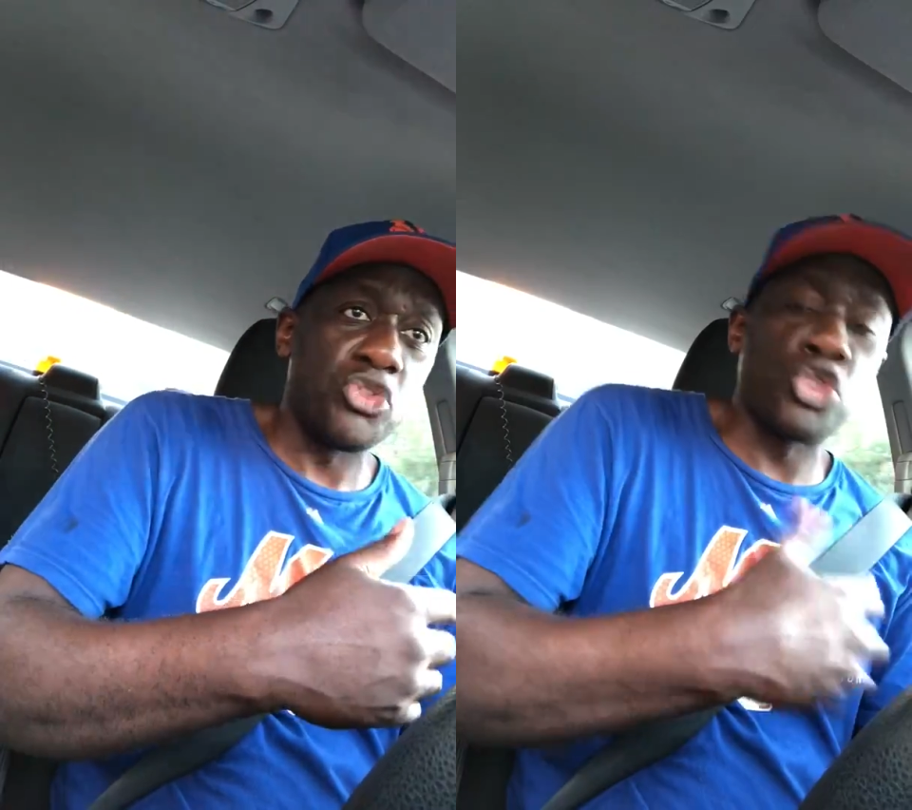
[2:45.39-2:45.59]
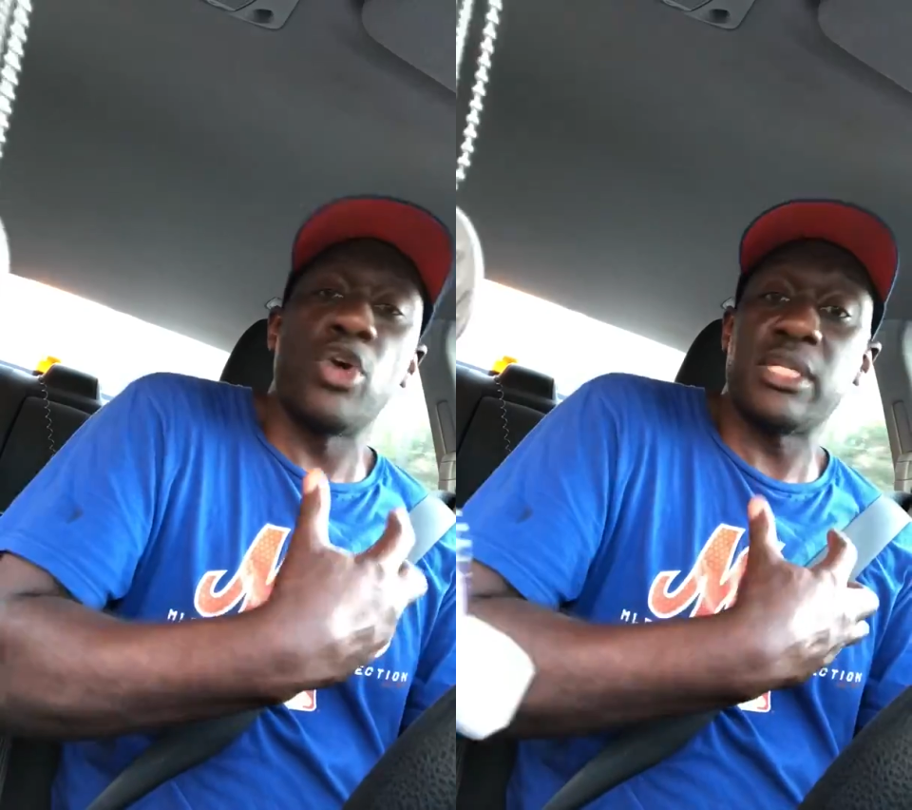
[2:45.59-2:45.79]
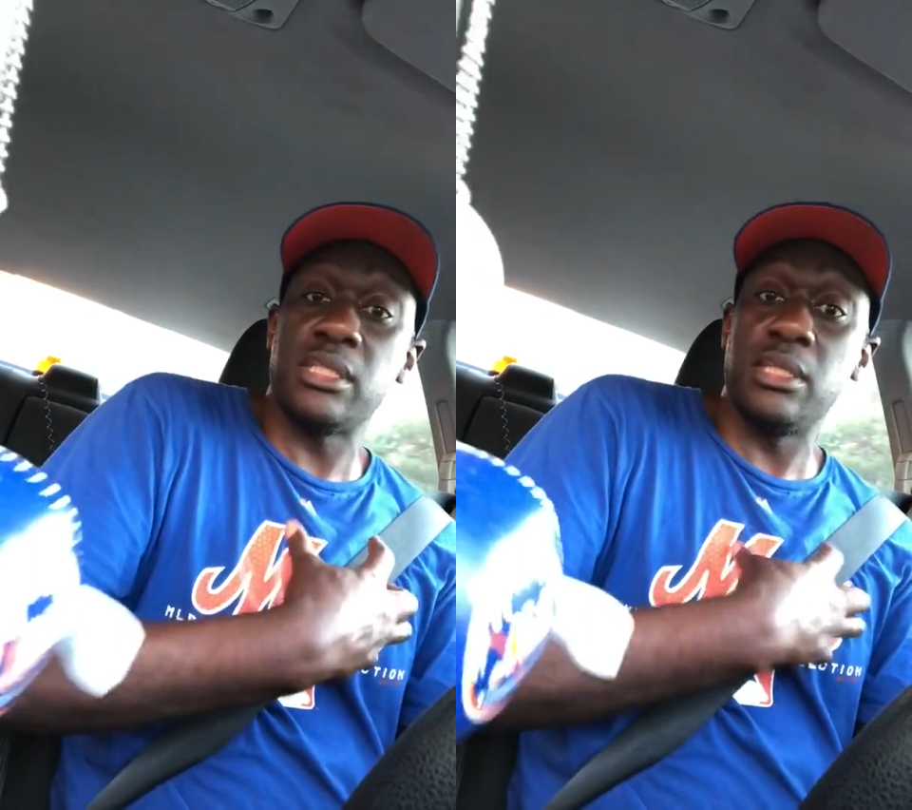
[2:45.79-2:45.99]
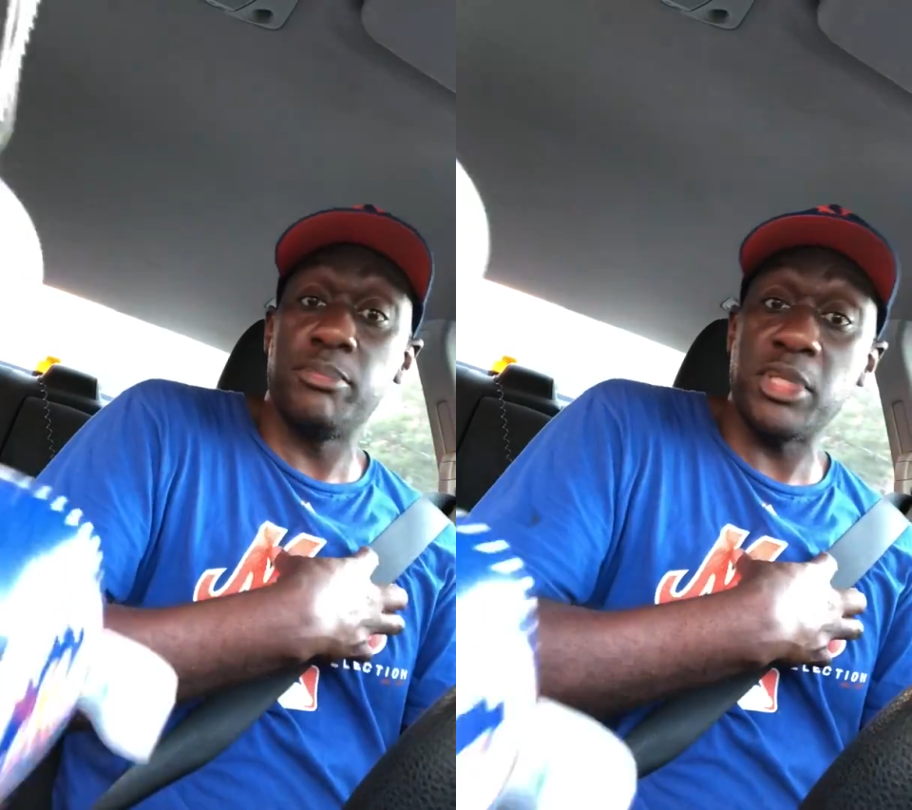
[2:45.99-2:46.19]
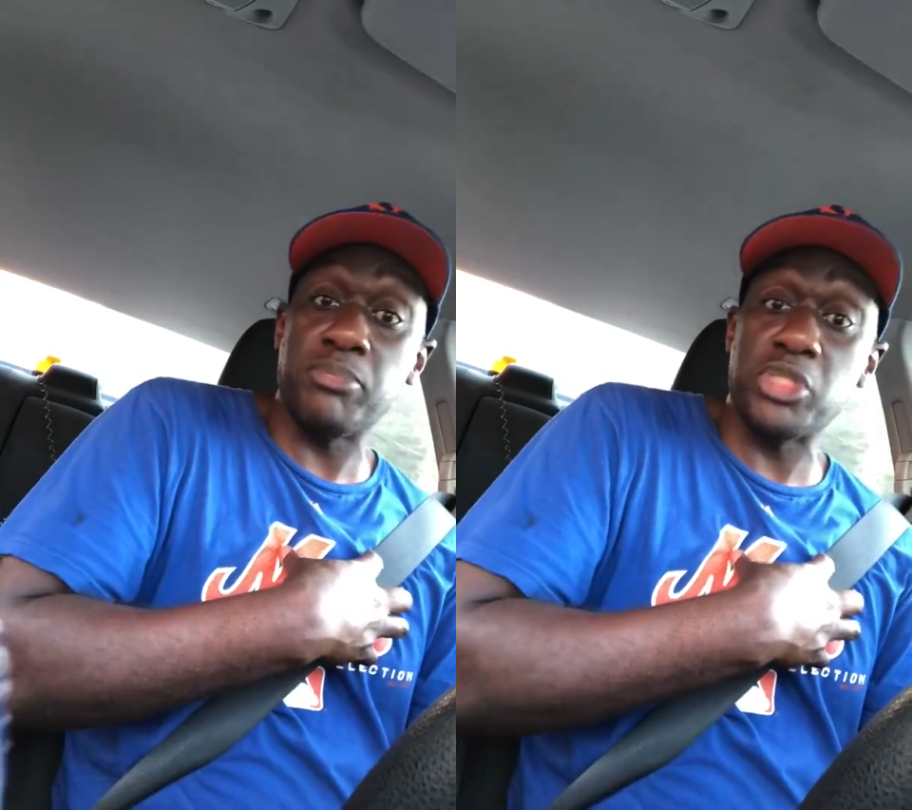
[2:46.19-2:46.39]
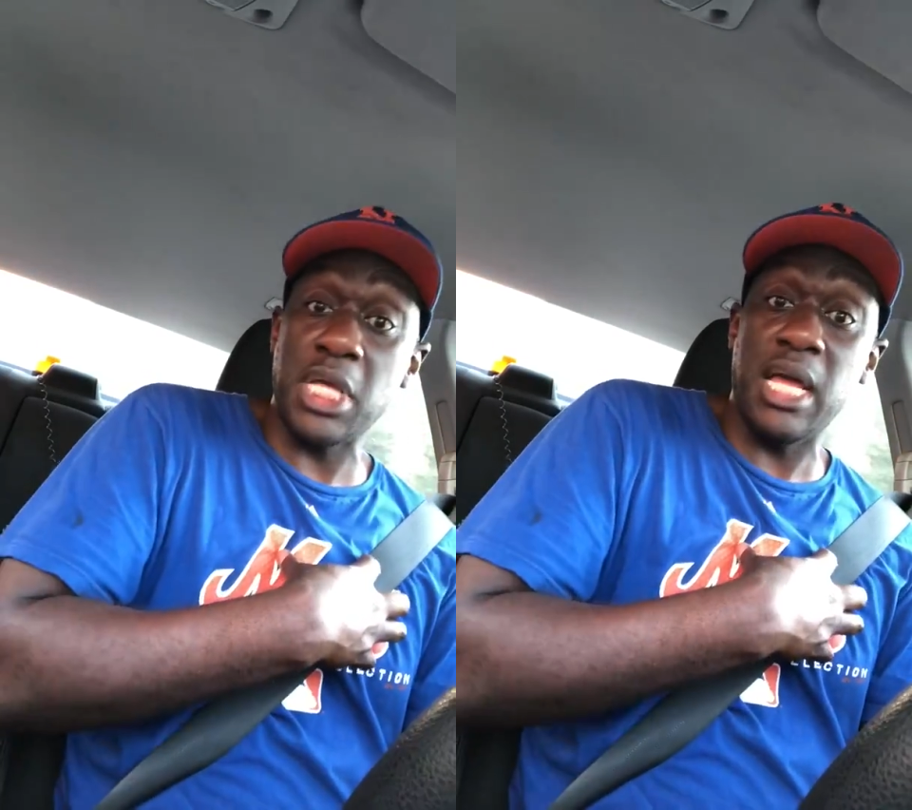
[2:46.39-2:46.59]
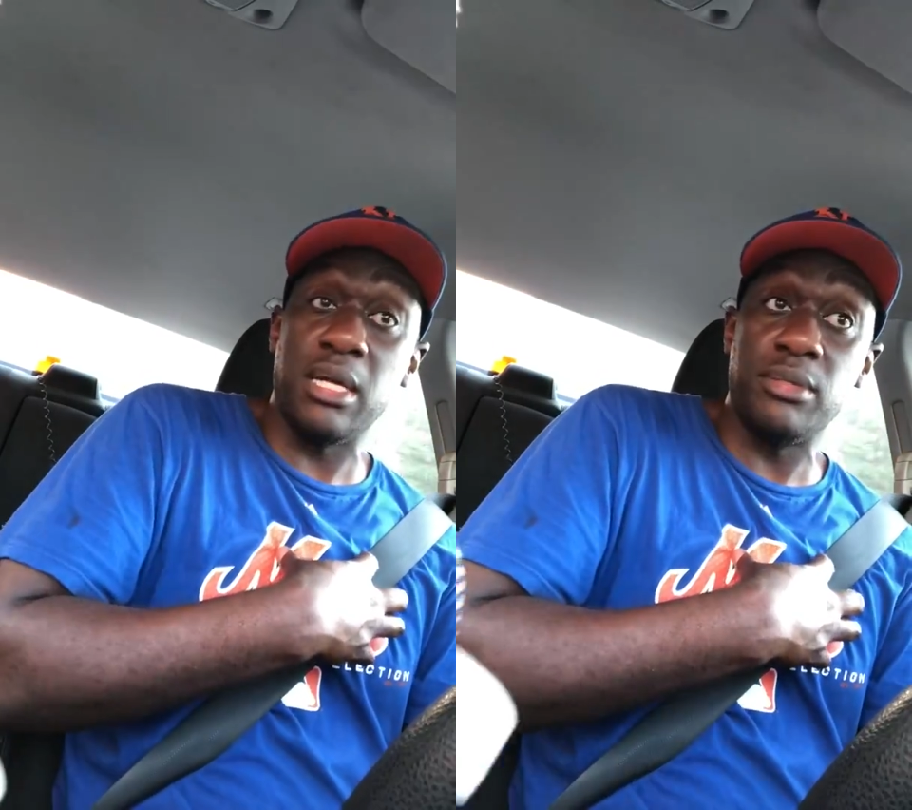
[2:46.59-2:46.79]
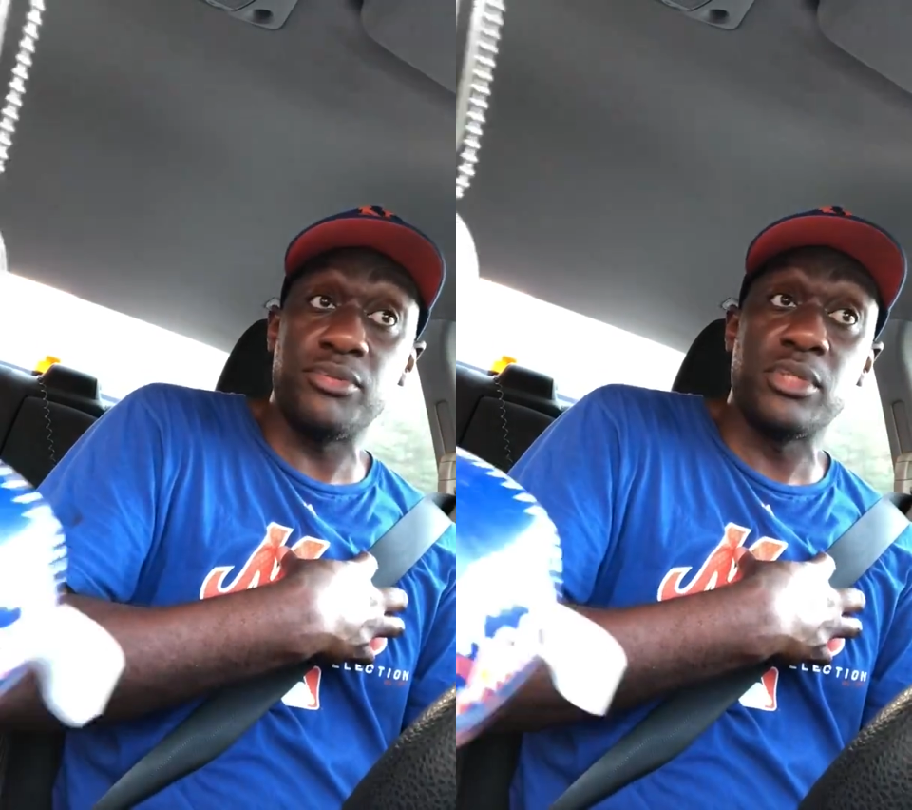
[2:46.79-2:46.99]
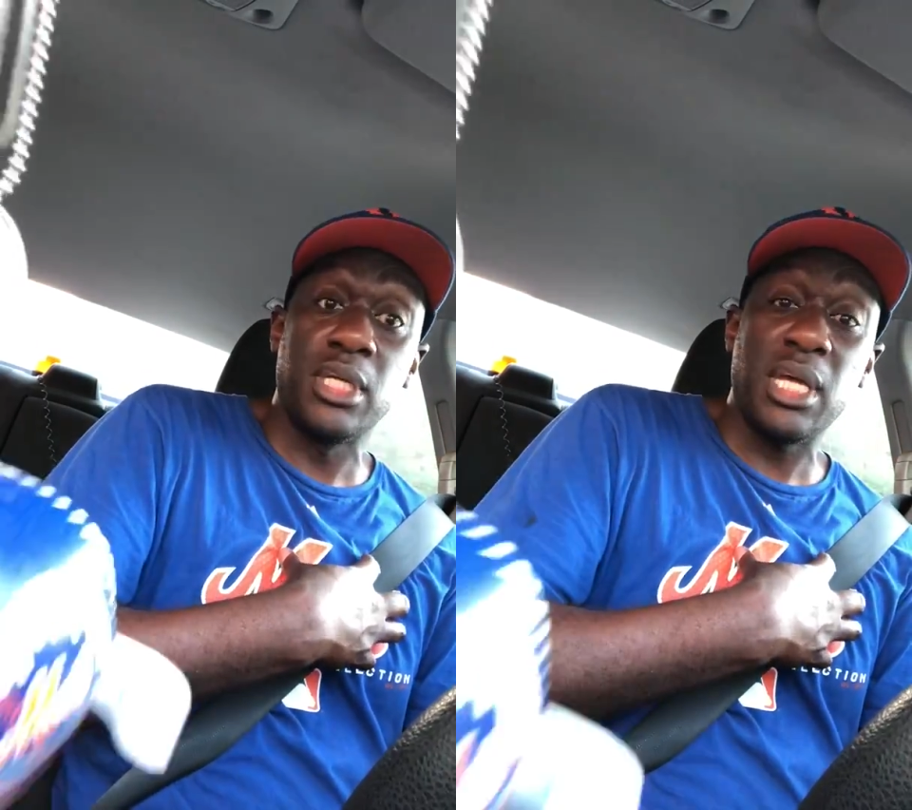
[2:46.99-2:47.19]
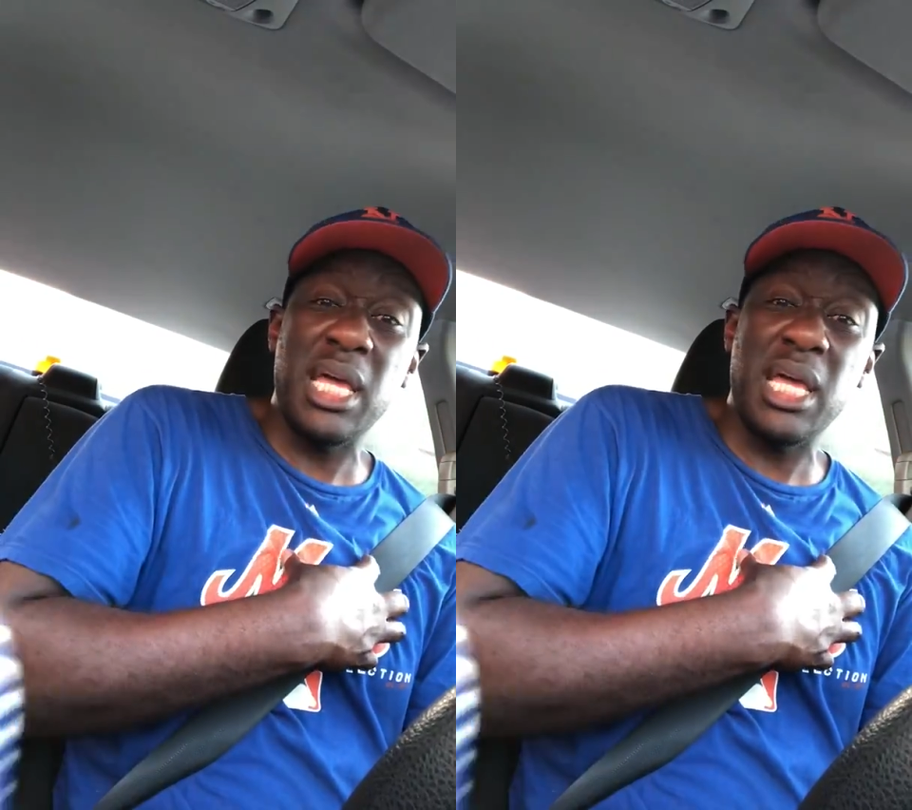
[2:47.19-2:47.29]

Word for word: trusted in themselves